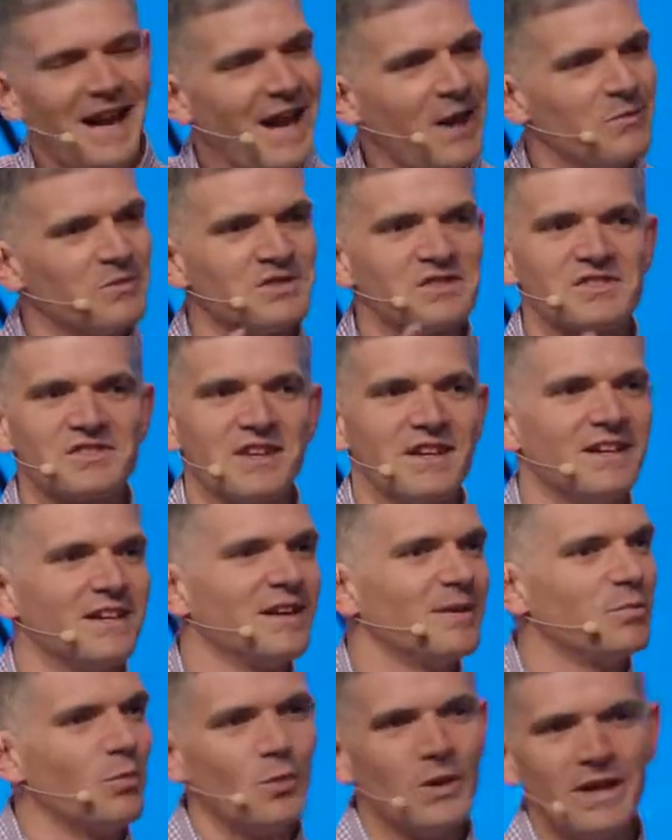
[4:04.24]
I was set
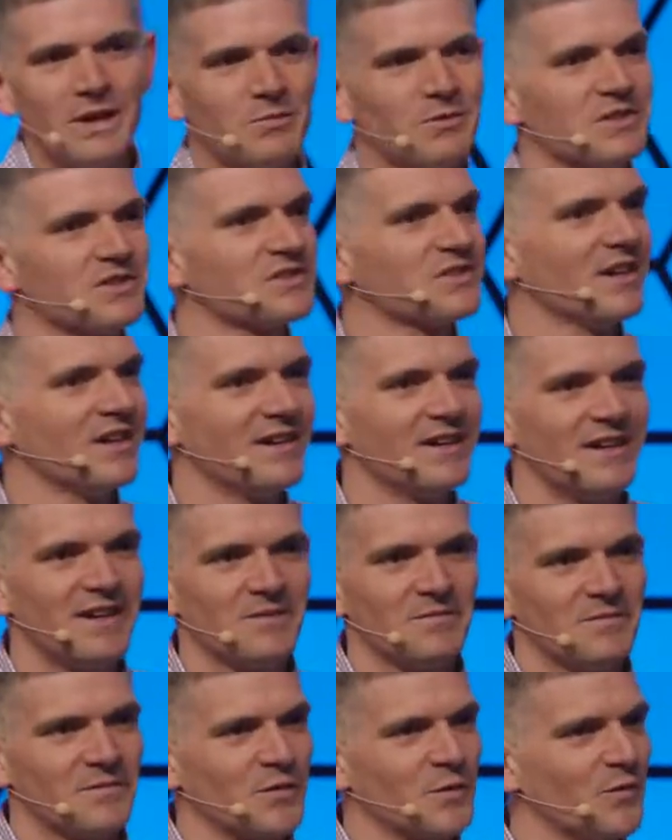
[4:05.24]
up, we were set
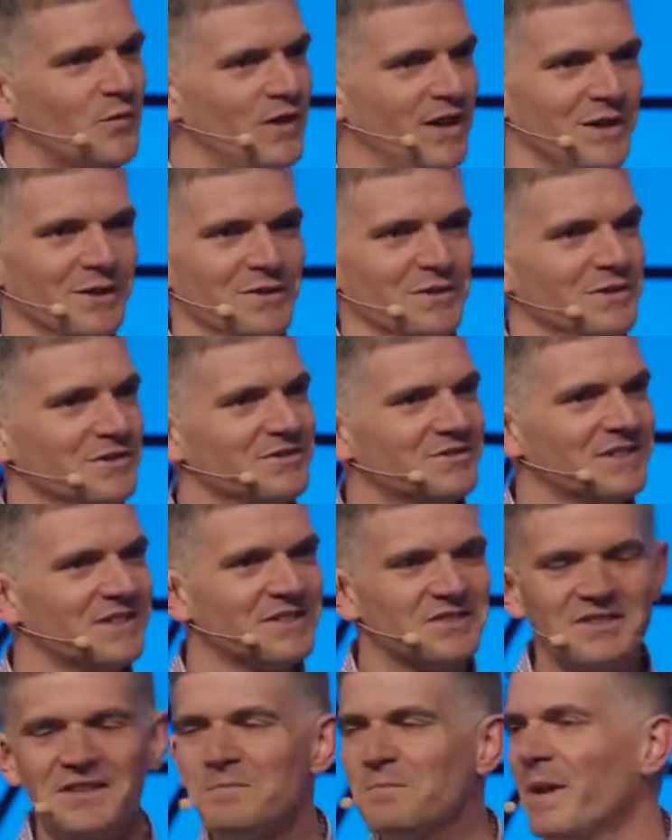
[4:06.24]
up for failure.
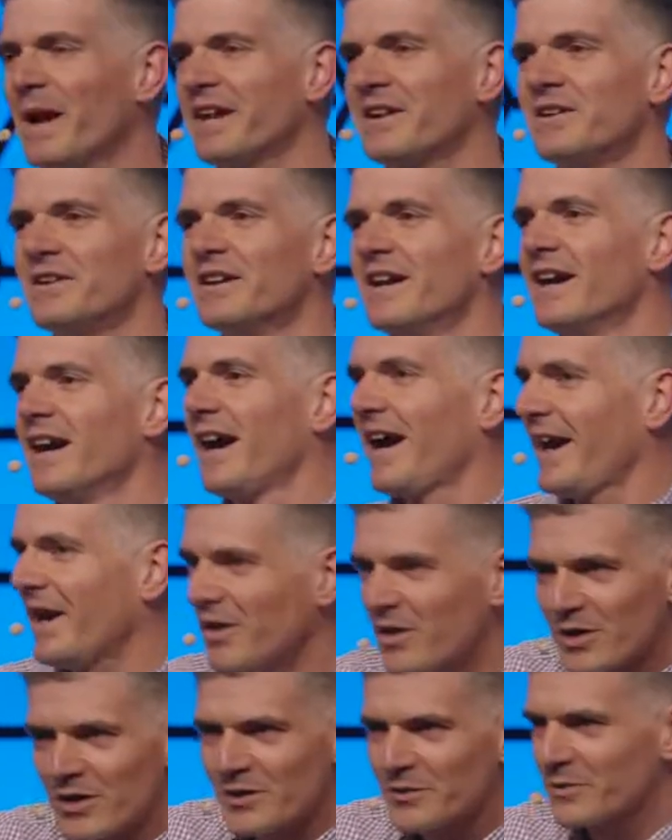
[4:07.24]
Because it didn't matter
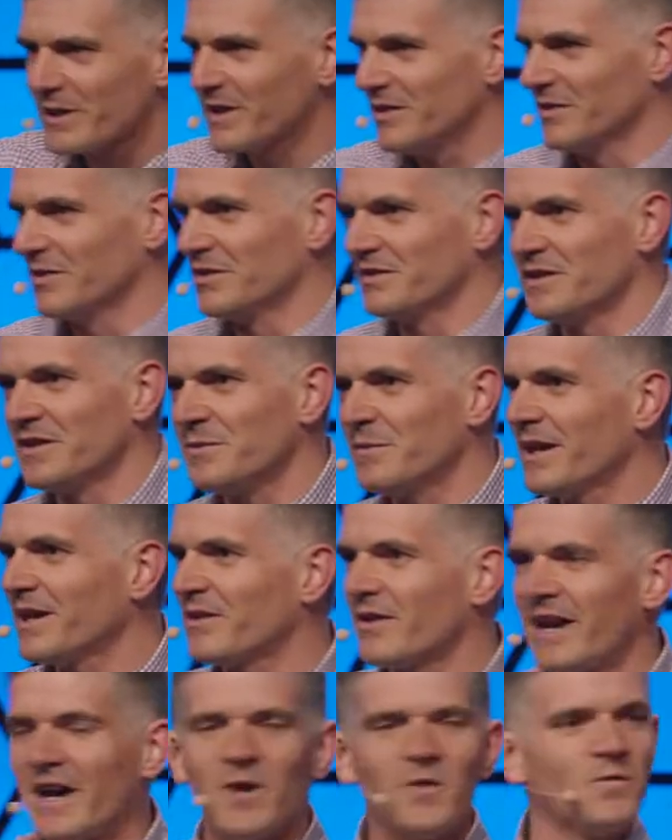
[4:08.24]
how hard we looked, didn't
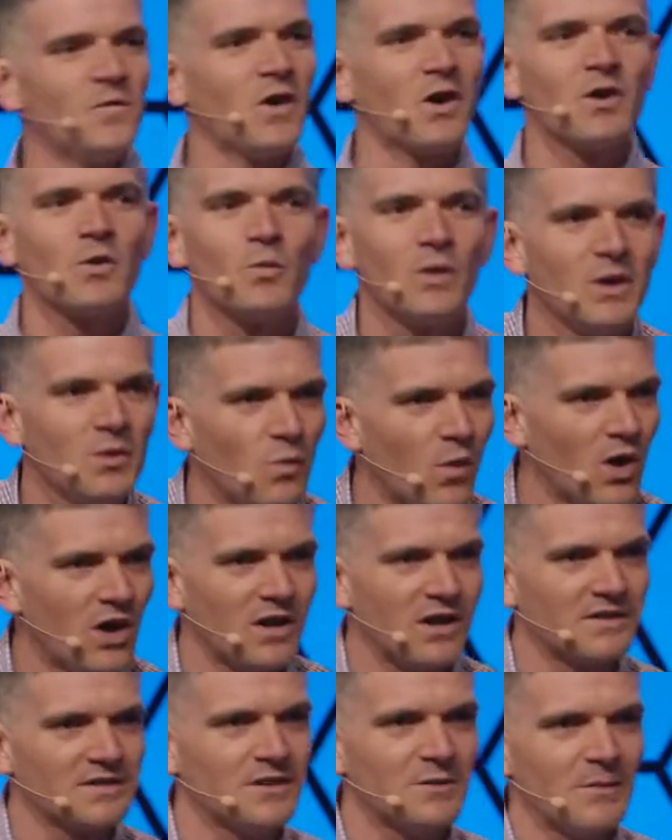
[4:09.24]
matter how far we
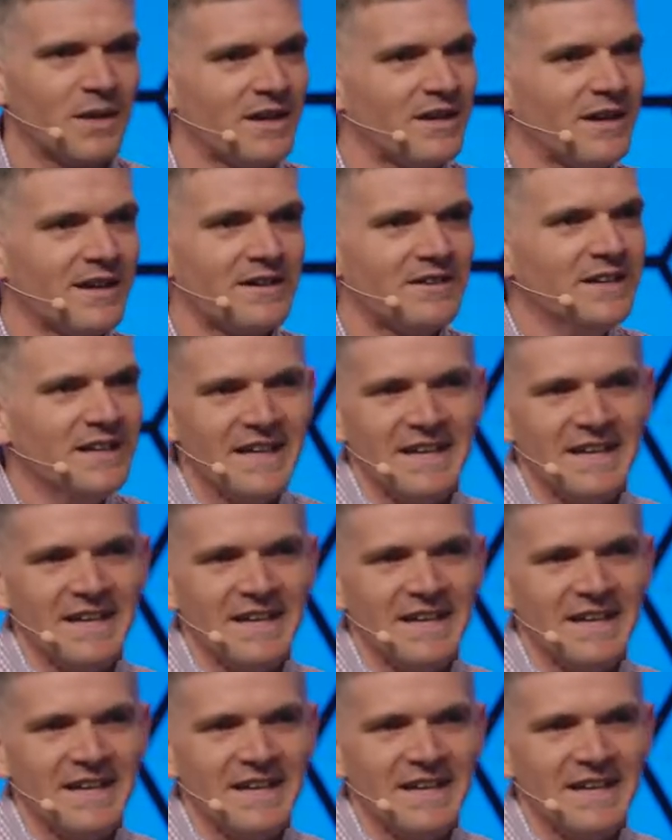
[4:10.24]
walked, didn't matter how